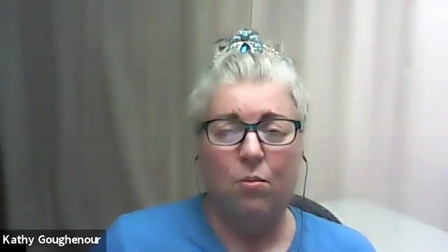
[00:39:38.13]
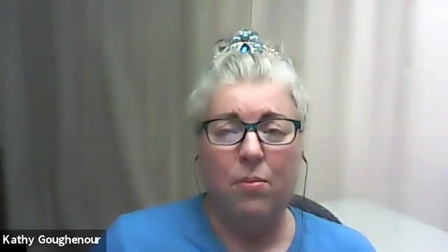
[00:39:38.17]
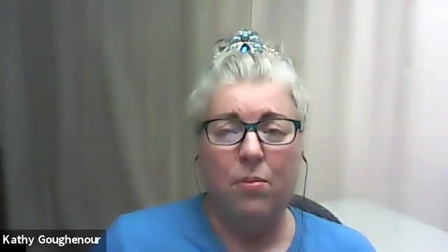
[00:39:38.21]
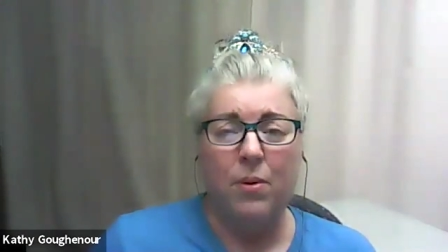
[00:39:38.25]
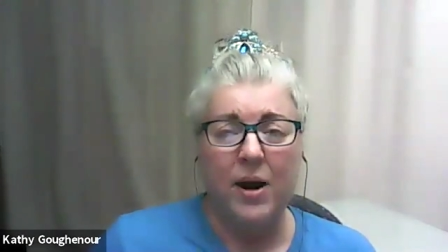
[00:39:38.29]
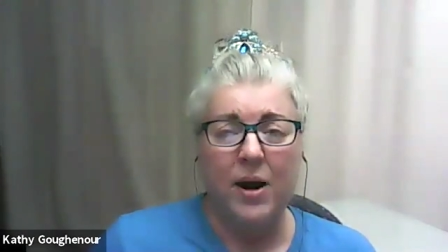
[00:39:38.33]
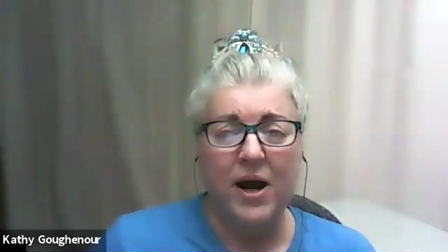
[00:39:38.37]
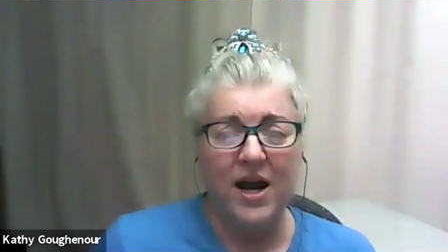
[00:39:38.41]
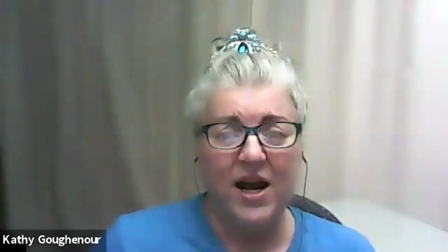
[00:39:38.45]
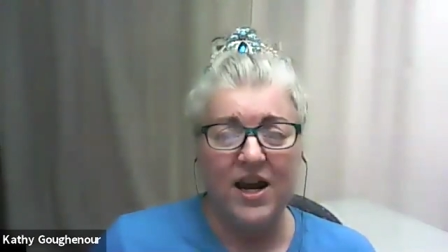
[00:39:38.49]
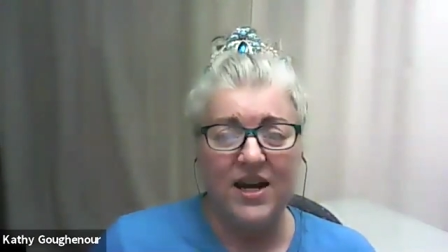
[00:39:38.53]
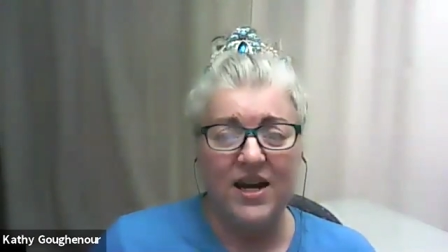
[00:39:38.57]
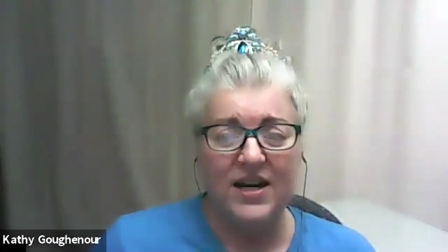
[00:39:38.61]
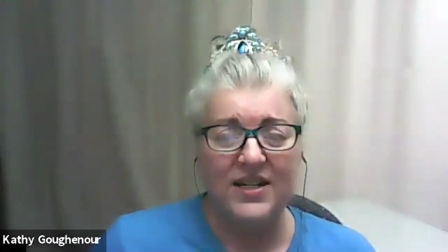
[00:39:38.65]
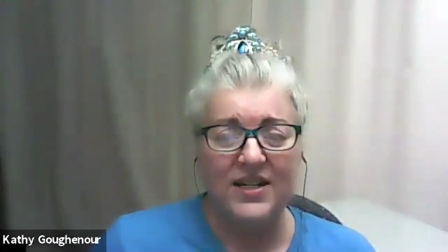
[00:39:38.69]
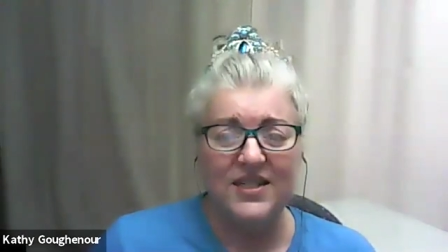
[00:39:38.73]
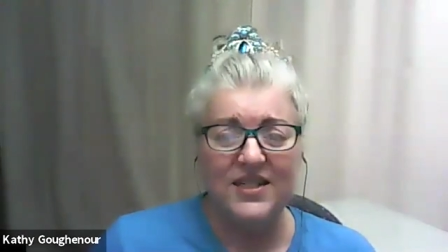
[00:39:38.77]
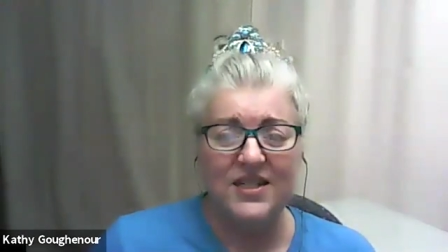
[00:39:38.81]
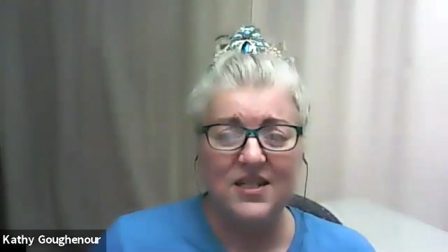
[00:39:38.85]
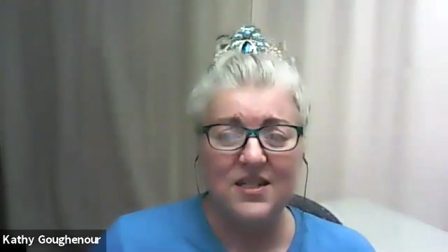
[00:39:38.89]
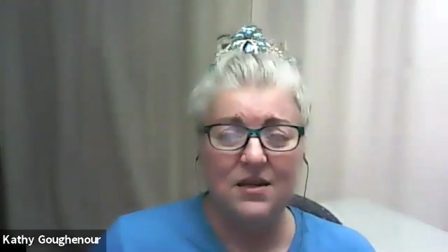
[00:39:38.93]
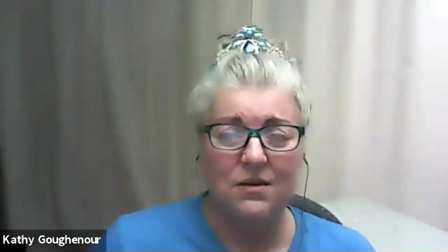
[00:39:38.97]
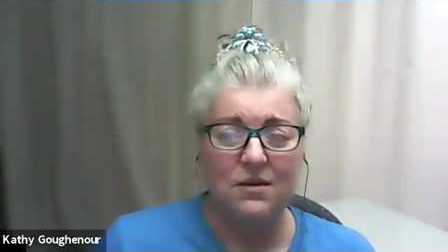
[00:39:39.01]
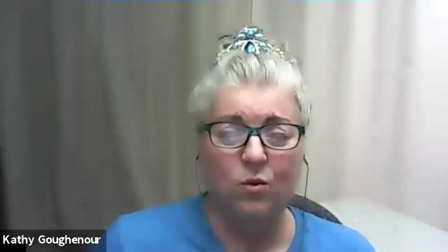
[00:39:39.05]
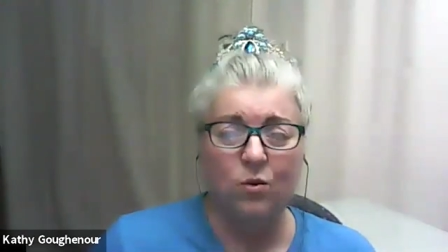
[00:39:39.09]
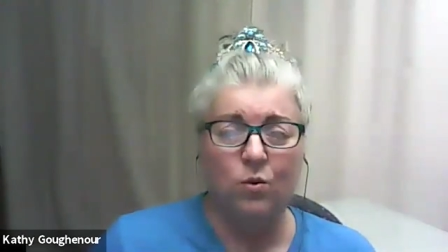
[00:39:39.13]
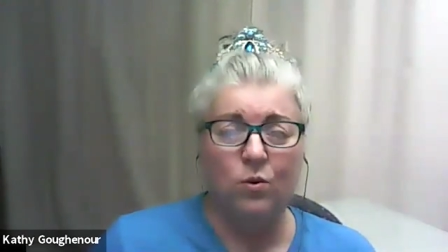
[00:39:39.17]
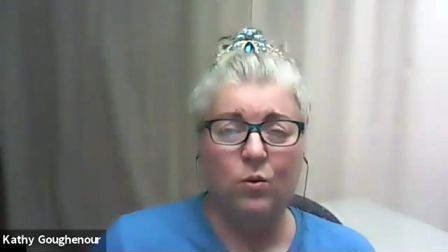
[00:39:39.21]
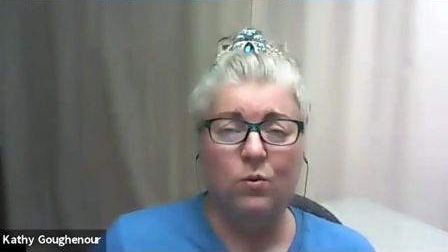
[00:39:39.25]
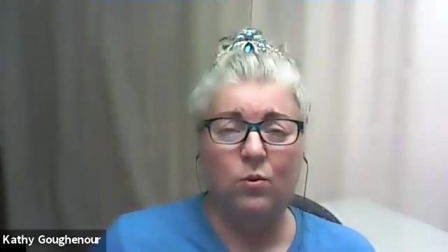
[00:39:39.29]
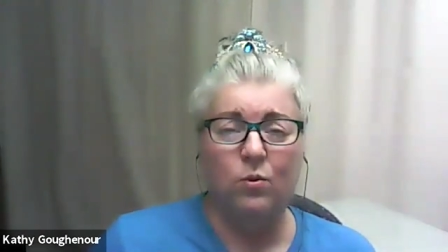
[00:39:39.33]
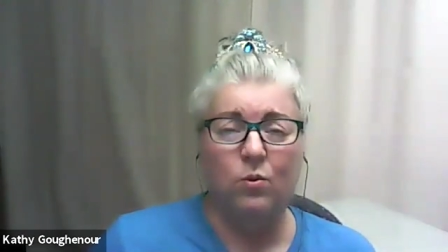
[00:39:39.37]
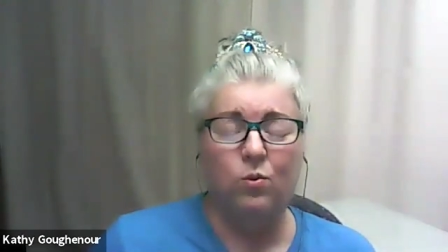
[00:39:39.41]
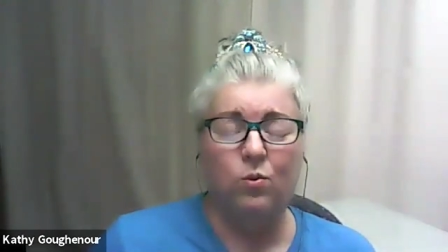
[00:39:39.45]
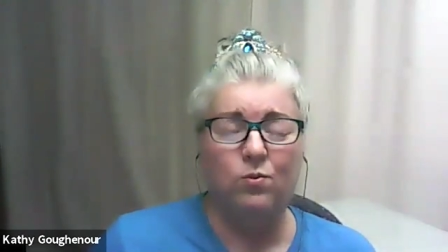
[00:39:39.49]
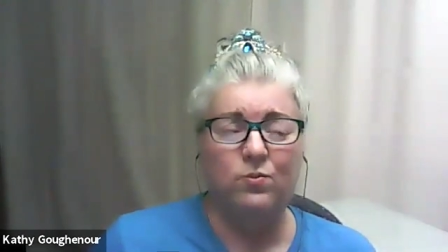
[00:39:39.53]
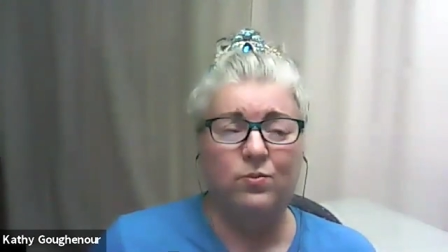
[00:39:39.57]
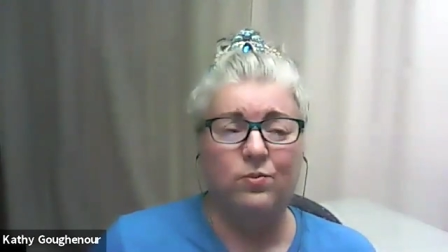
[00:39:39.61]
but
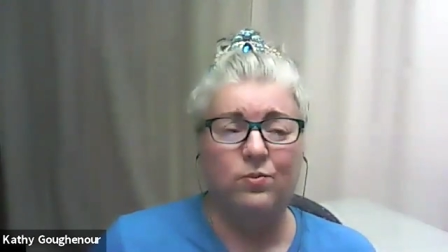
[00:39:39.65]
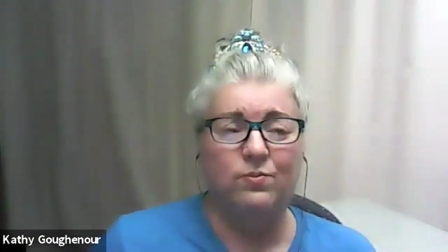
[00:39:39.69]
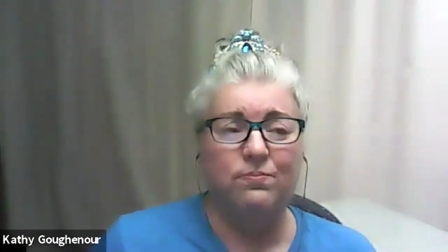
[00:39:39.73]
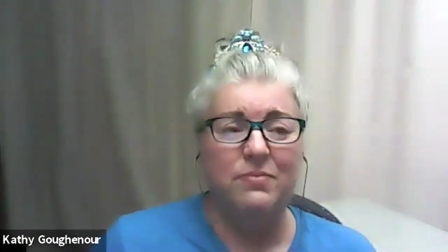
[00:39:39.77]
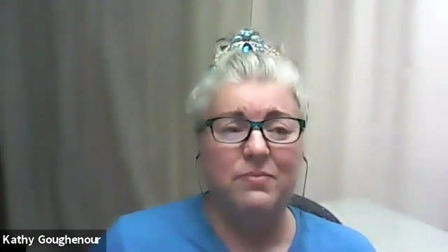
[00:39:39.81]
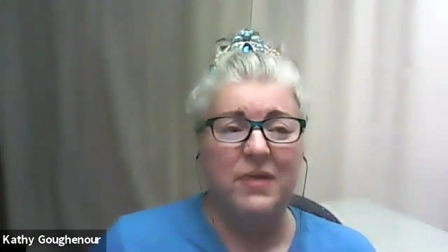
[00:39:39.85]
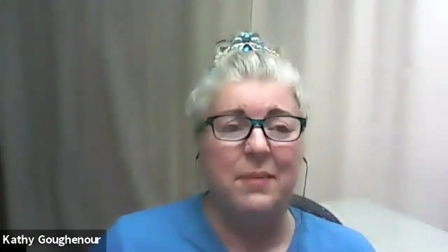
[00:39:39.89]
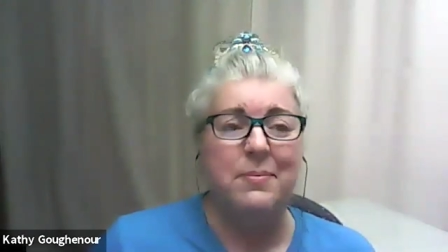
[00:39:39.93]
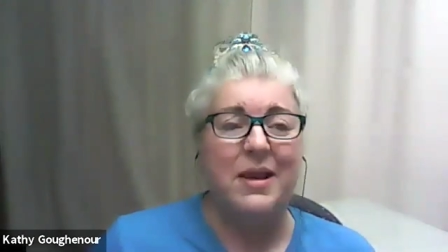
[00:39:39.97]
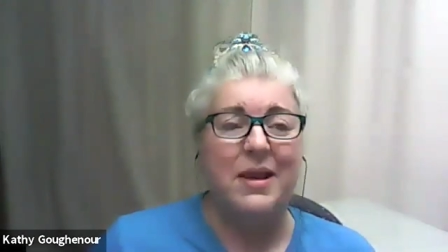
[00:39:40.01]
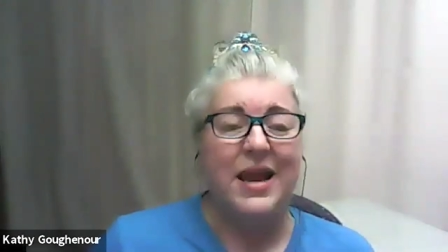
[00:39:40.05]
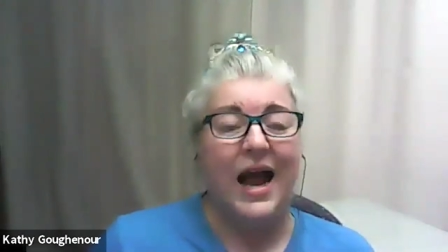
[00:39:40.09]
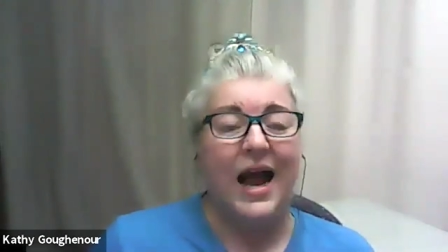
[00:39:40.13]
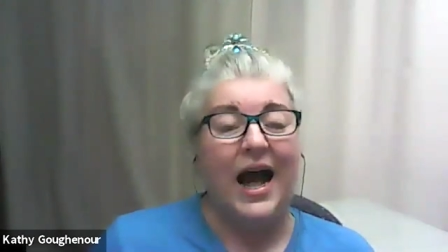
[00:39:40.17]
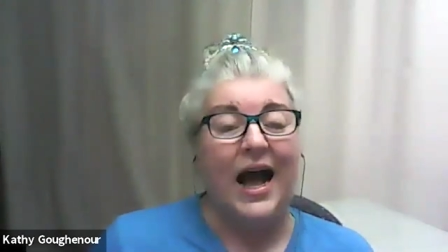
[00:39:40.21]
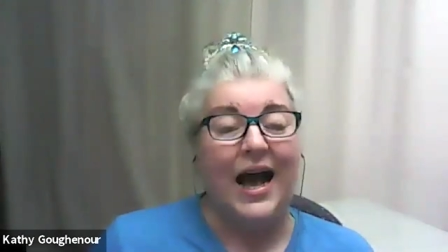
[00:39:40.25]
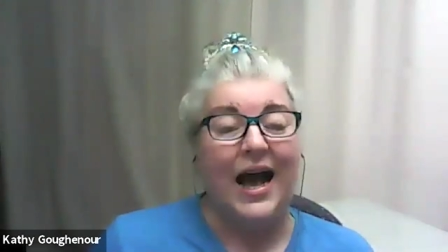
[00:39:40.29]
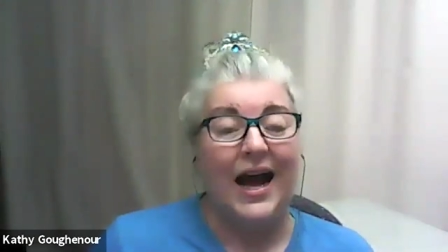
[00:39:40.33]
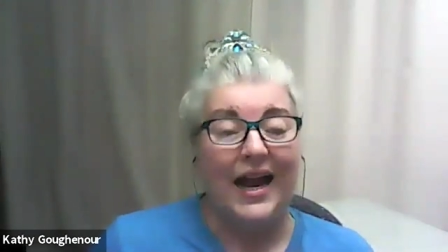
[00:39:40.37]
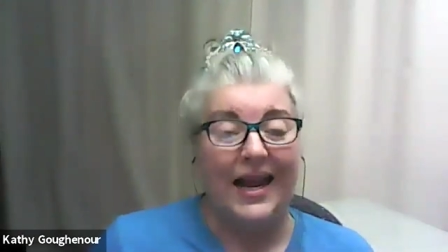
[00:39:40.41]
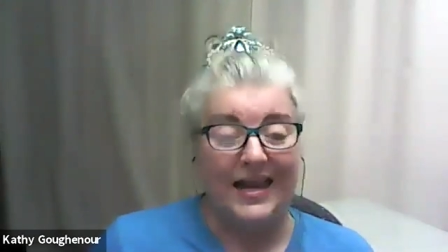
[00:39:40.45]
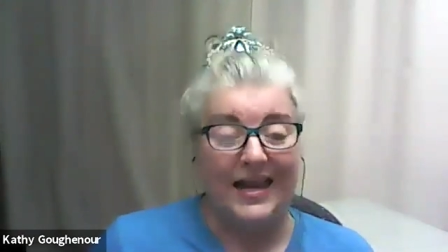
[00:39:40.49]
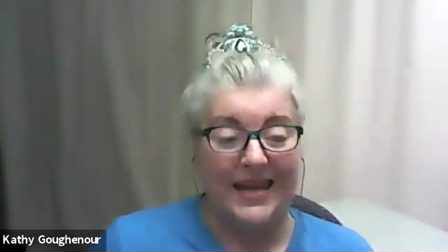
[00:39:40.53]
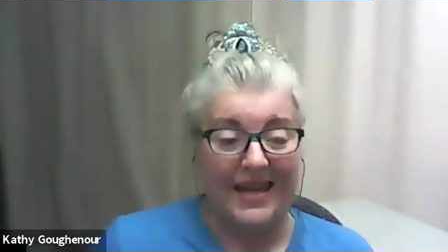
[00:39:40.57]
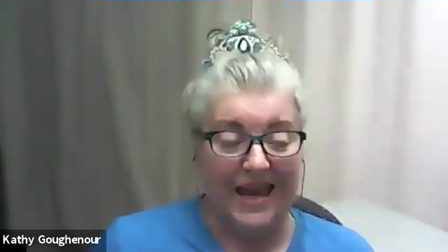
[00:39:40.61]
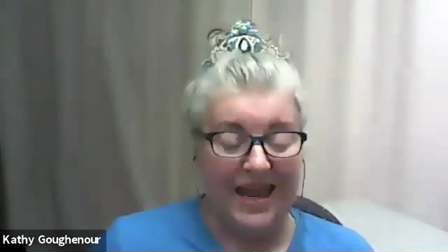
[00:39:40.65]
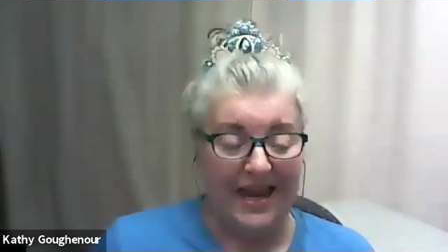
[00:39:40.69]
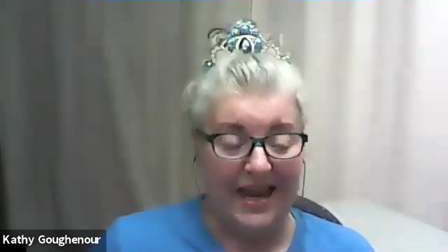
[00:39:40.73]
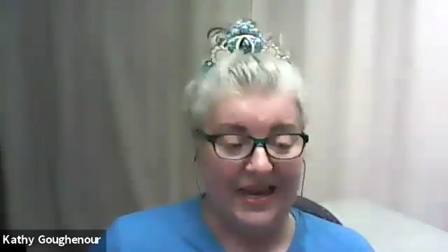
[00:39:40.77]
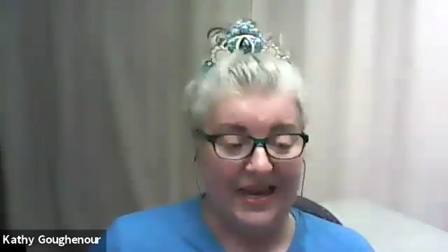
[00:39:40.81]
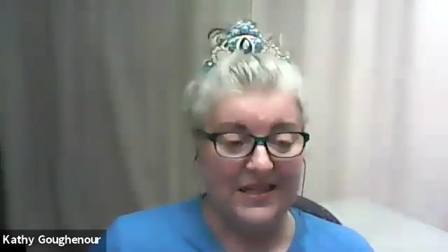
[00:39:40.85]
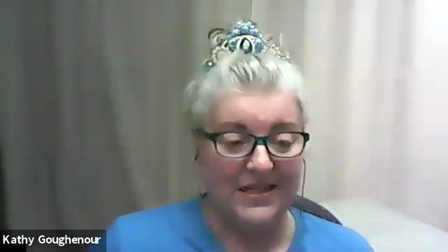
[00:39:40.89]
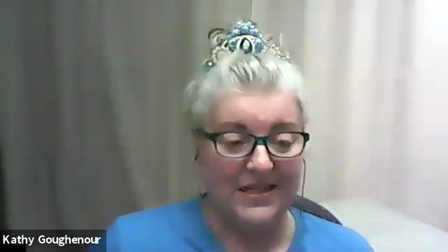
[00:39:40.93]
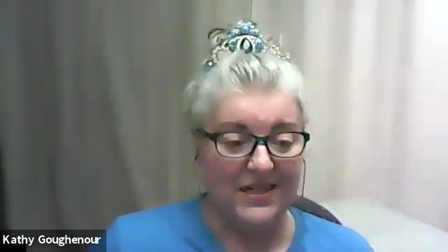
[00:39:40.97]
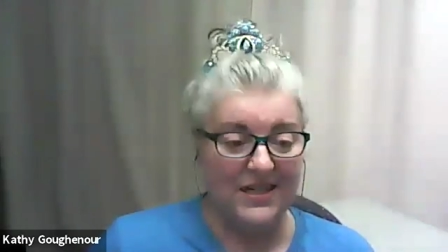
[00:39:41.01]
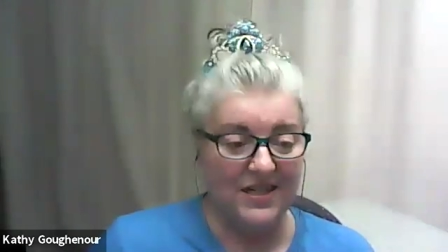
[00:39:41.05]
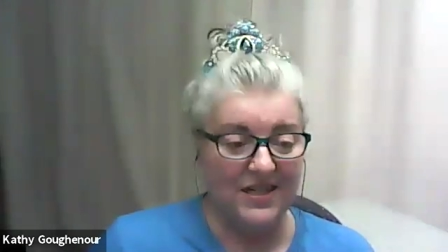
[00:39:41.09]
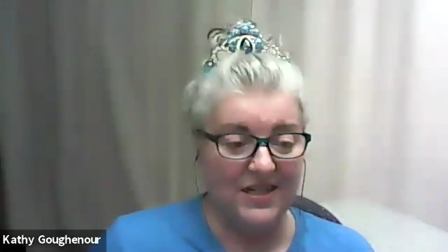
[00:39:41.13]
maybe I
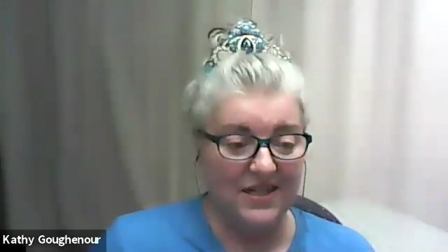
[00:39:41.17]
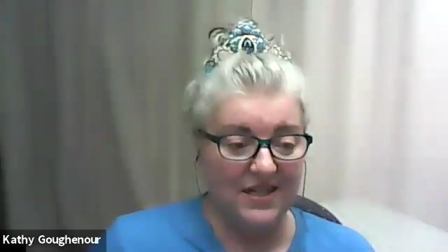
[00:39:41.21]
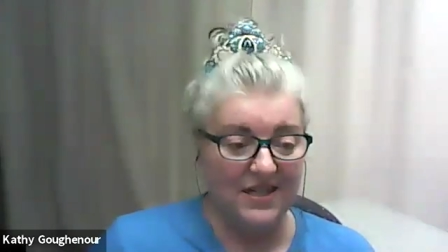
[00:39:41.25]
can't